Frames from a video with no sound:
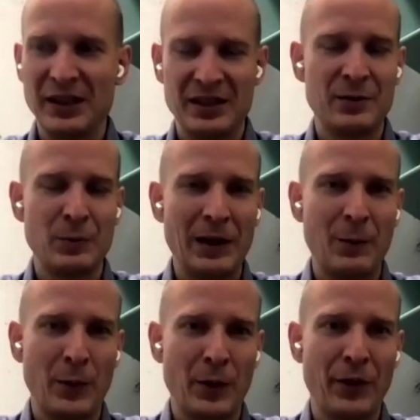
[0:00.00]
this is
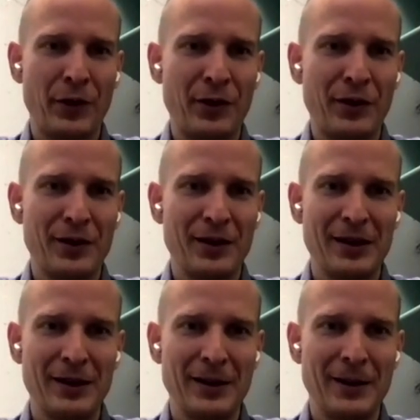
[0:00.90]
well worth
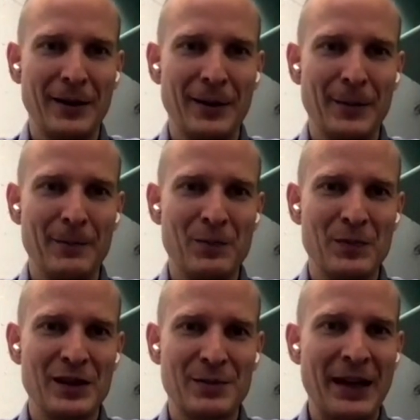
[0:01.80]
um,
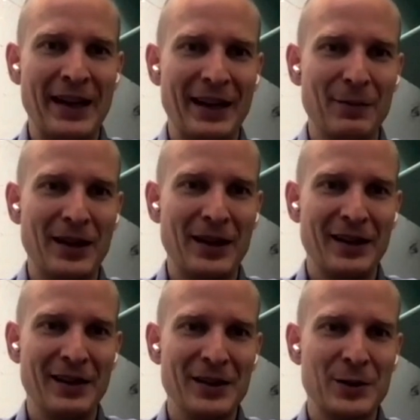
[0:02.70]
spending
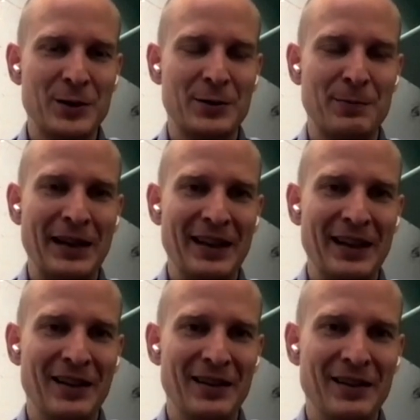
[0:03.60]
my
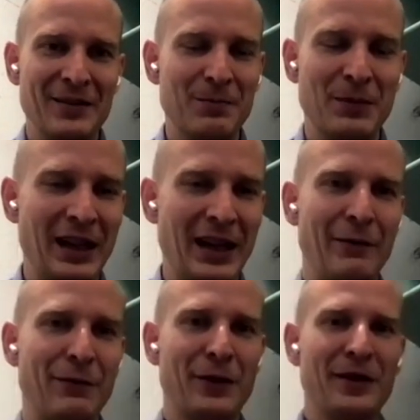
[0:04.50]
spending my
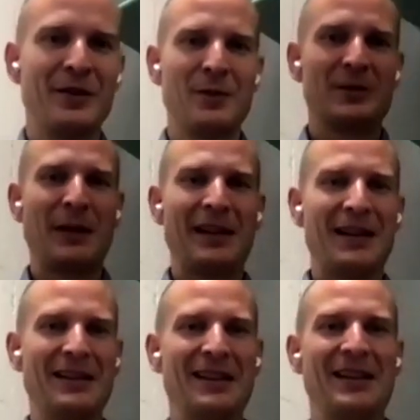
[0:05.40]
life on,
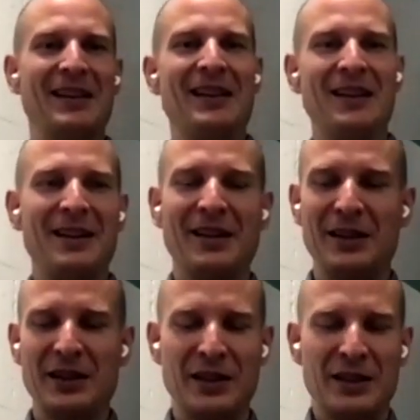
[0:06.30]
spending
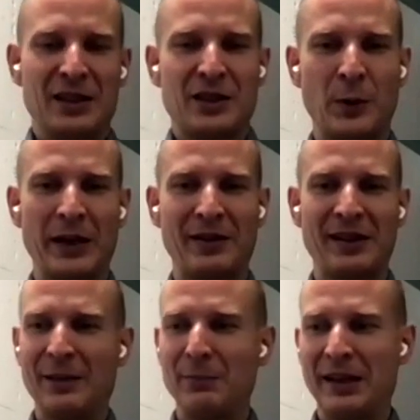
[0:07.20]
uh,
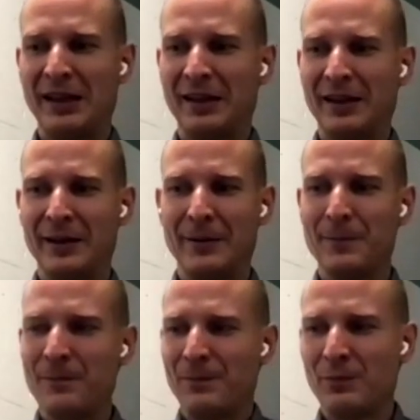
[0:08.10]
sweating, being
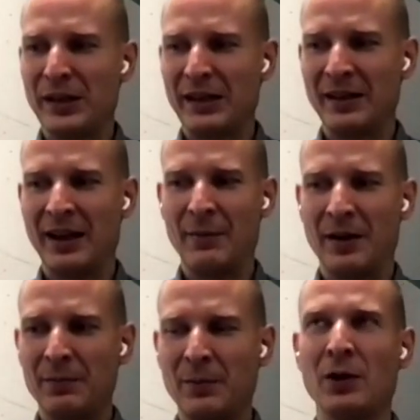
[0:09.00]
being
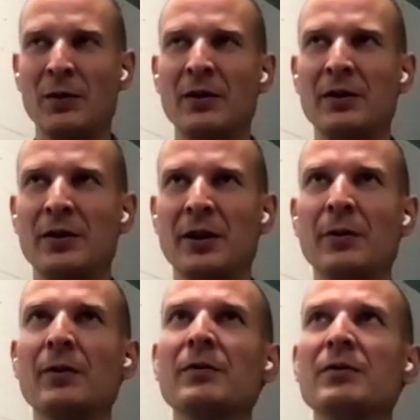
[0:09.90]
I'm I'm all, you
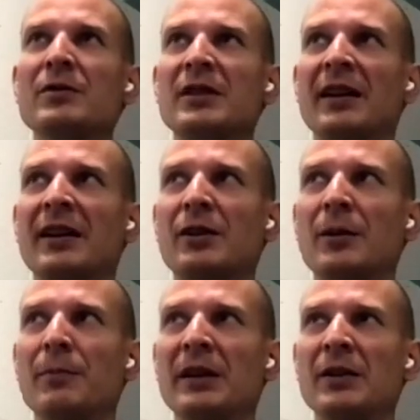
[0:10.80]
know, starting a
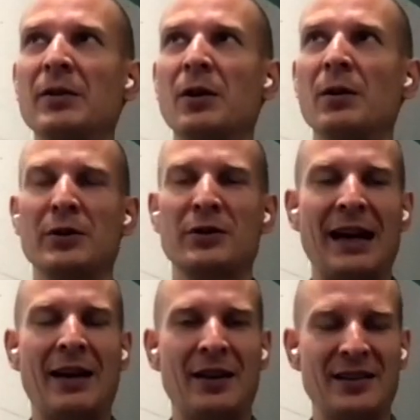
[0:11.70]
company, you're almost
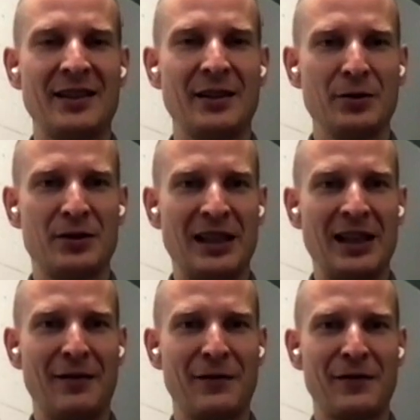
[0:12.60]
harassing
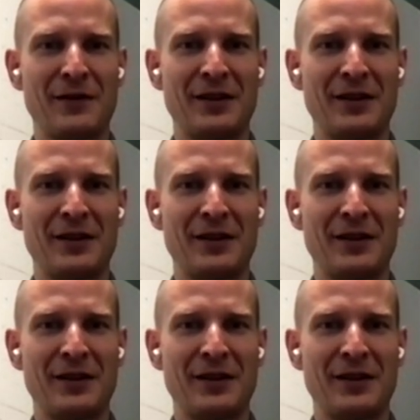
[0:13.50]
yourself